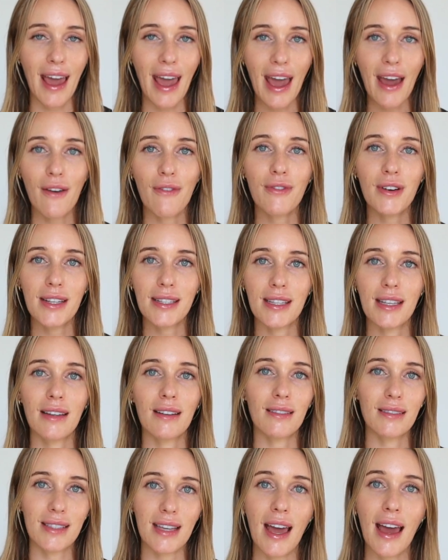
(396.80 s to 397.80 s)
every
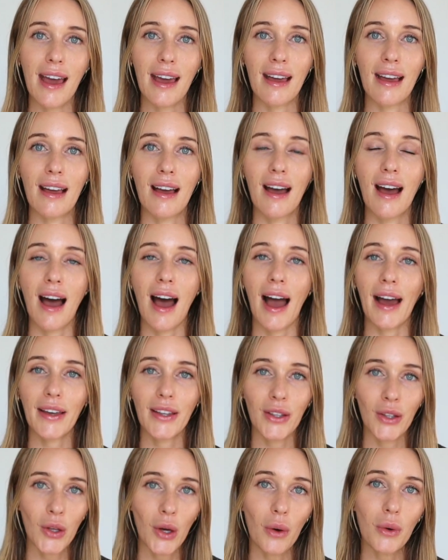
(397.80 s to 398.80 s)
single day I
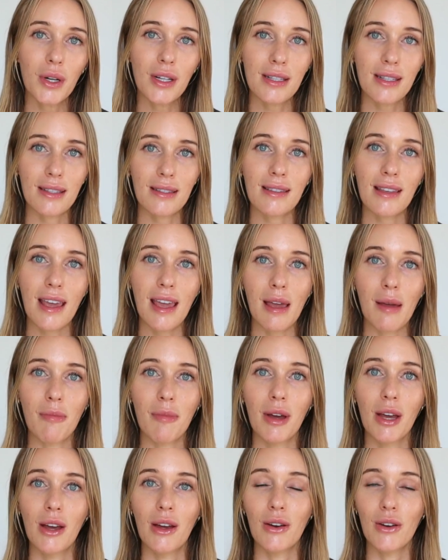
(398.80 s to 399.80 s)
can go to sleep
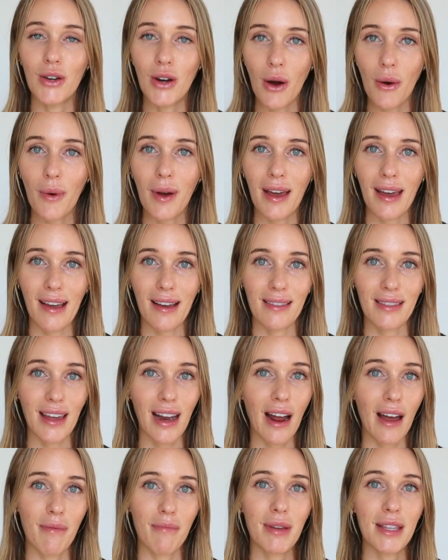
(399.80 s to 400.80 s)
knowing
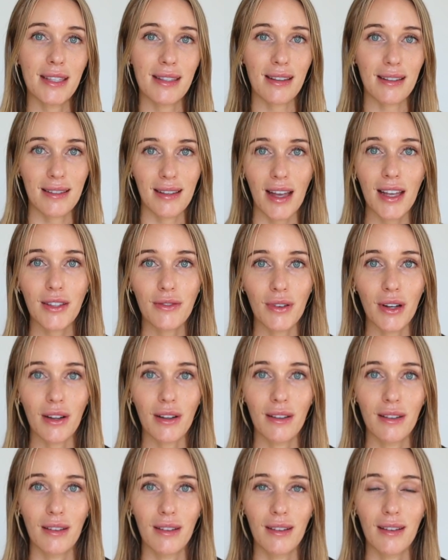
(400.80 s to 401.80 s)
that I've been
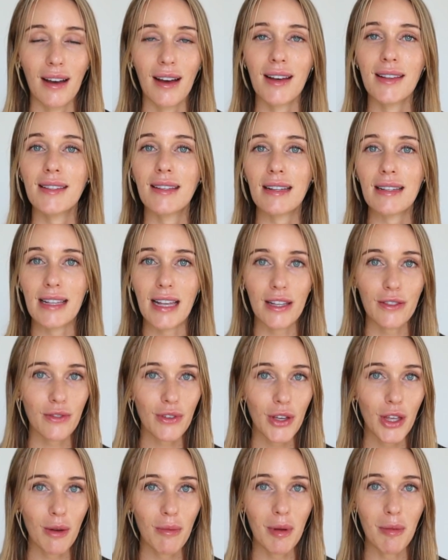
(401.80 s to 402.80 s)
successful, a successful
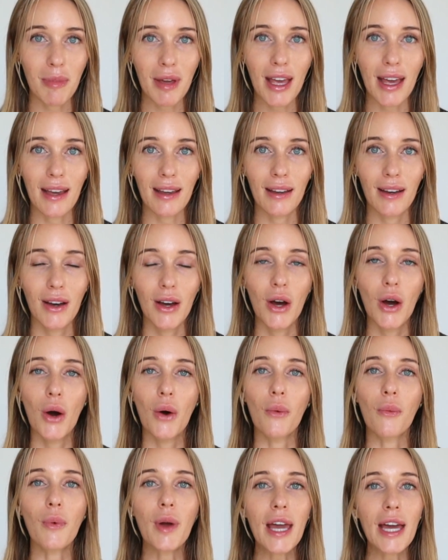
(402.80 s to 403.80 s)
human being.
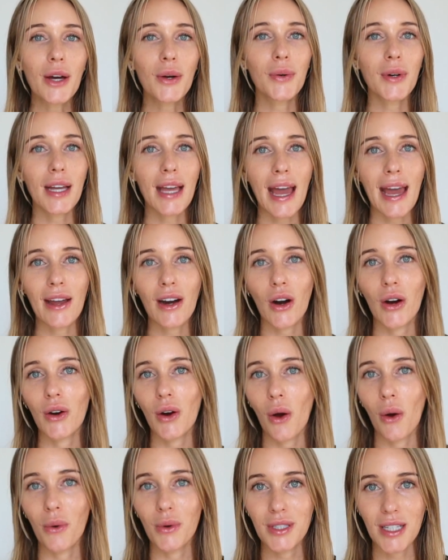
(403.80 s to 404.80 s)
We create
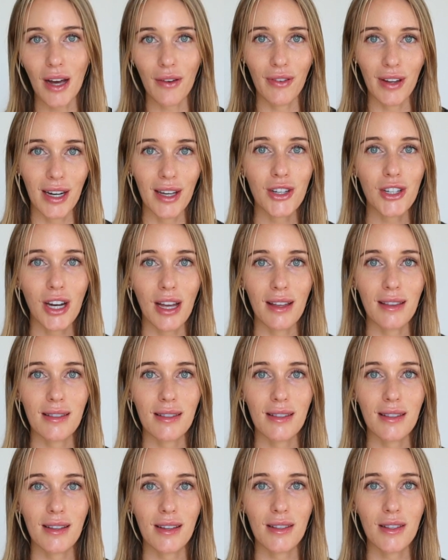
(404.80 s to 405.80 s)
our own
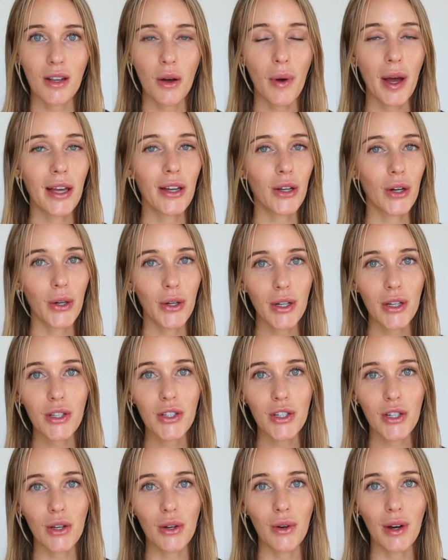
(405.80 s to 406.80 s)
definitions. So I
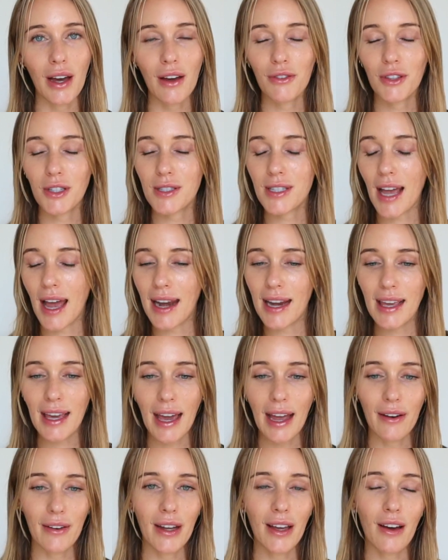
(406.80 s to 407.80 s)
encourage you, if there's
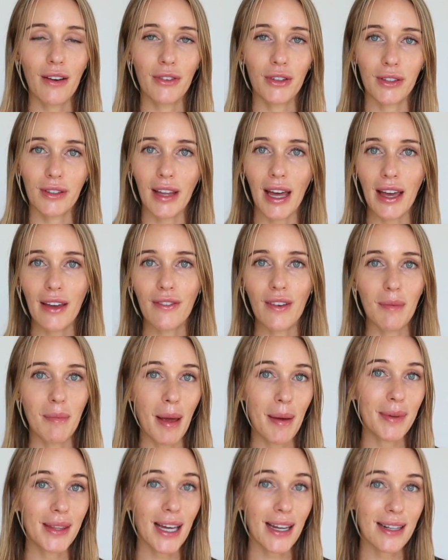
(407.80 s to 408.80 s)
any area of your life and
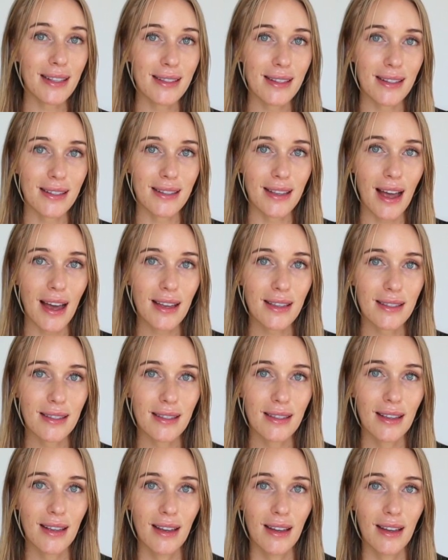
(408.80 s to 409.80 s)
maybe that is success,